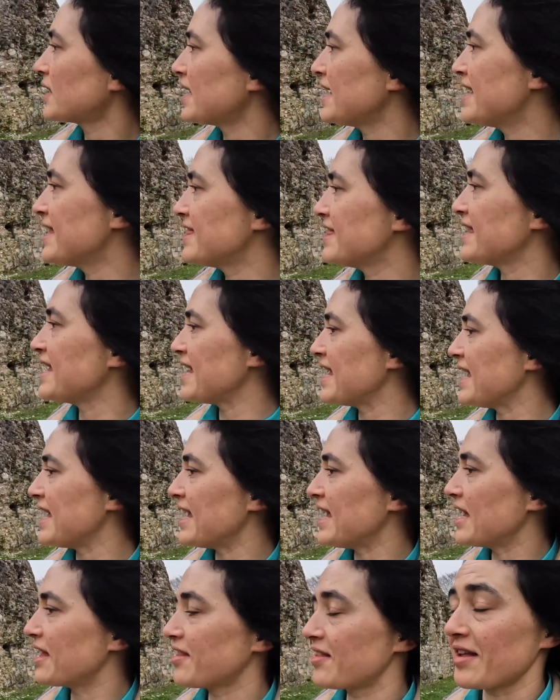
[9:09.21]
in
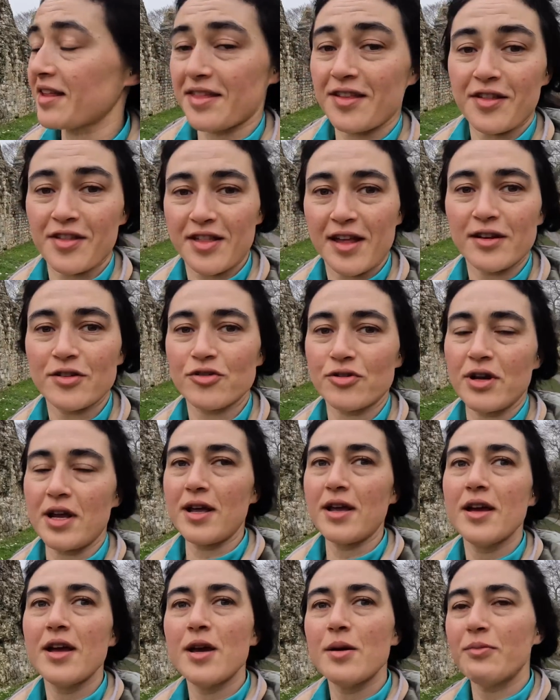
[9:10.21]
the 16th
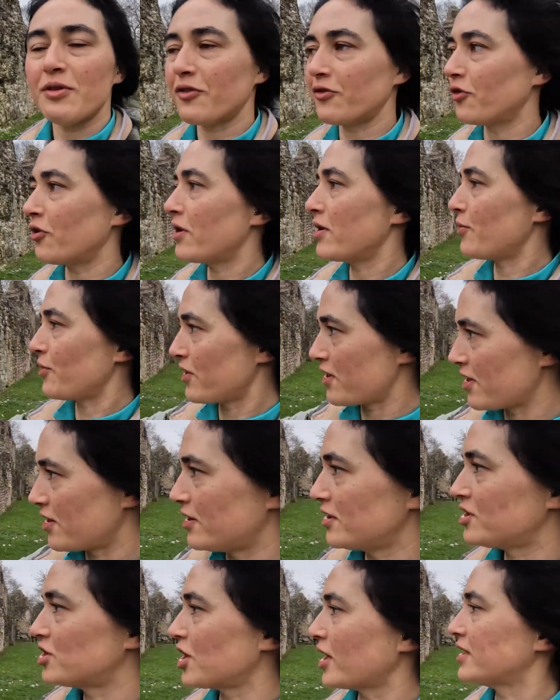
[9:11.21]
century before it was
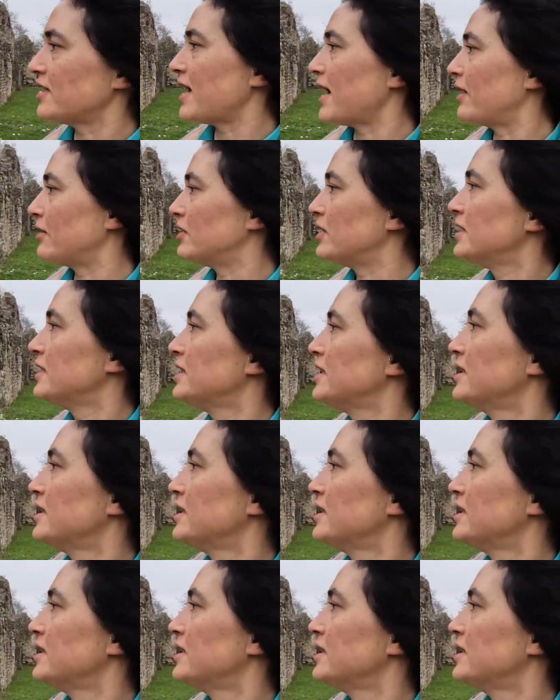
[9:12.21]
shut down.